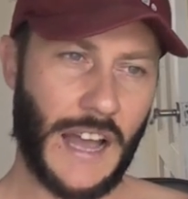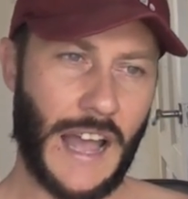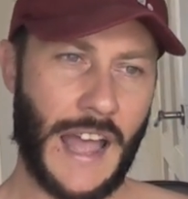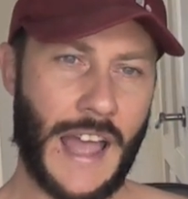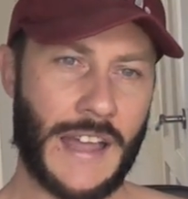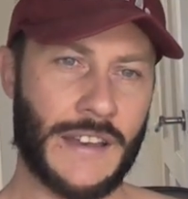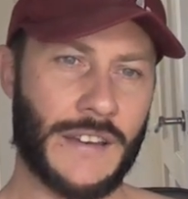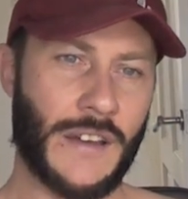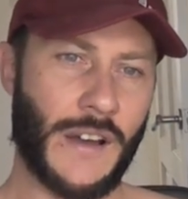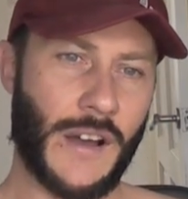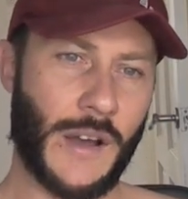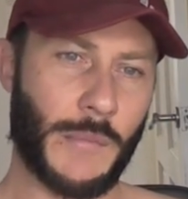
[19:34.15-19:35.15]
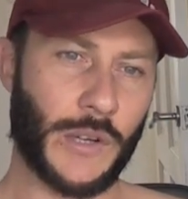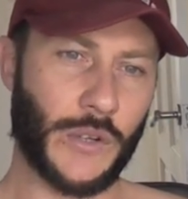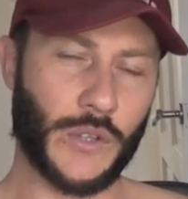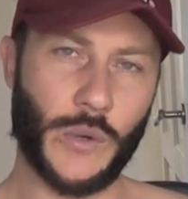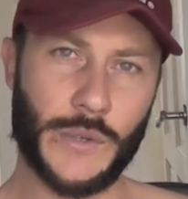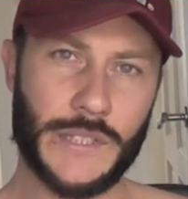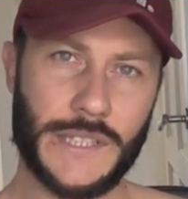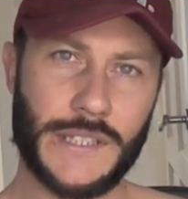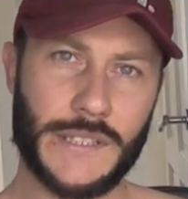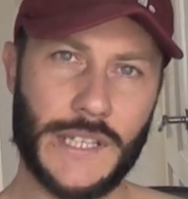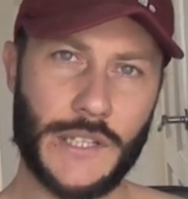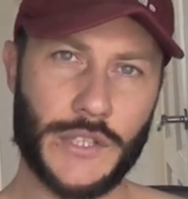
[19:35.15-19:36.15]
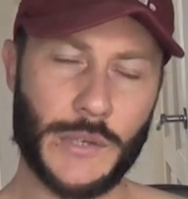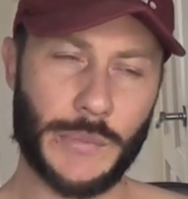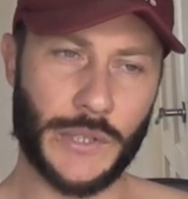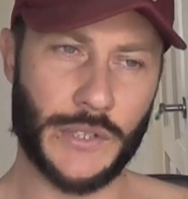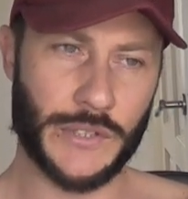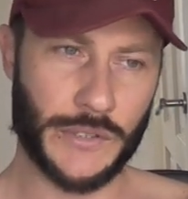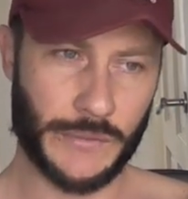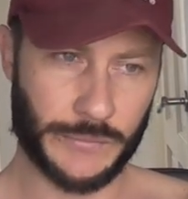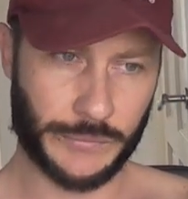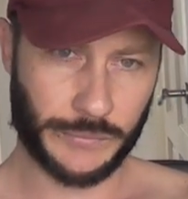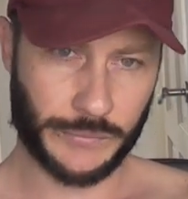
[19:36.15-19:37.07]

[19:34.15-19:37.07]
and I got called to see the teacher, because